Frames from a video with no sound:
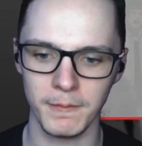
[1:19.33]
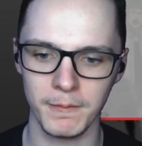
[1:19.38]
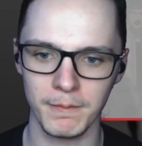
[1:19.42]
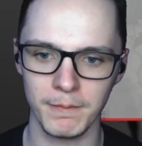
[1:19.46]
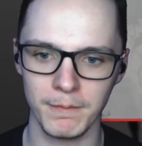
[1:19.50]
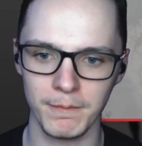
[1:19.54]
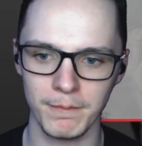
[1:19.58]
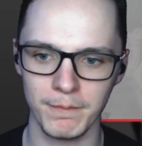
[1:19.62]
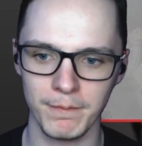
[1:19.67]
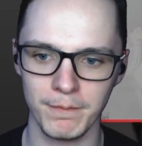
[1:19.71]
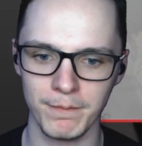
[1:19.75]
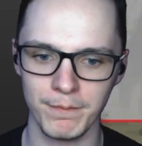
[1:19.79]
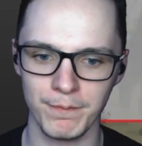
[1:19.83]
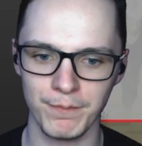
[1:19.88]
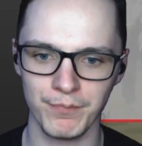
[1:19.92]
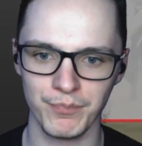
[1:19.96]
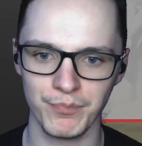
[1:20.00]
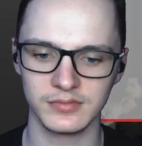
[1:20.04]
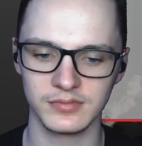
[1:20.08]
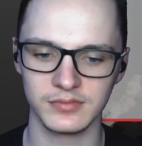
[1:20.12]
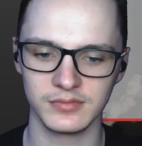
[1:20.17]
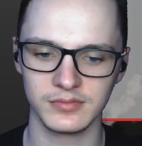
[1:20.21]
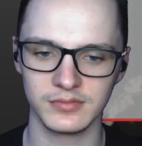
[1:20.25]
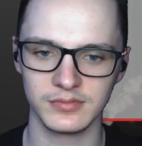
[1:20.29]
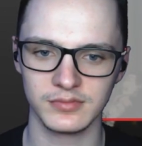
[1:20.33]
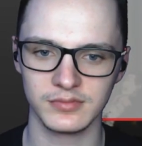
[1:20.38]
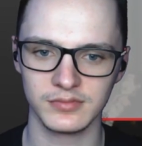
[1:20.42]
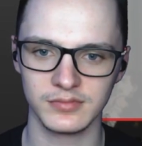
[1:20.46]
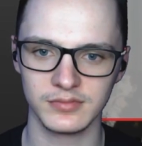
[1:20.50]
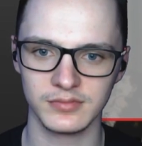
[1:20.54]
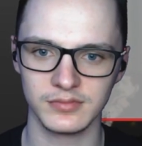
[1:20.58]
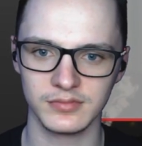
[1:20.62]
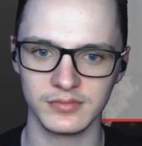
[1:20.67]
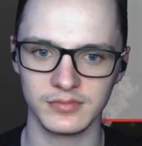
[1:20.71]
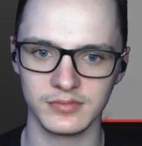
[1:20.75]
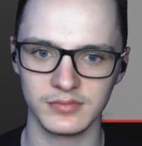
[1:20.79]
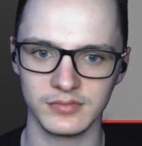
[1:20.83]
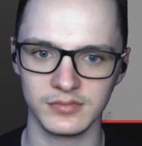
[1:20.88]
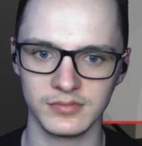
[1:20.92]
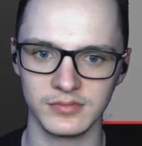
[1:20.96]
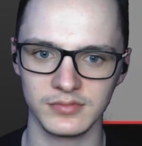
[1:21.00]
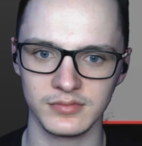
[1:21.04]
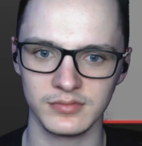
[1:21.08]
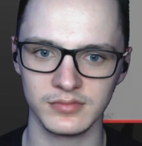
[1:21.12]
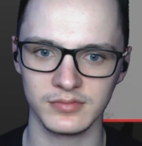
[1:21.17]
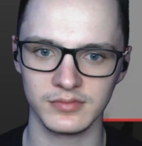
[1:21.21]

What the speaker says: No one is speaking in this clip.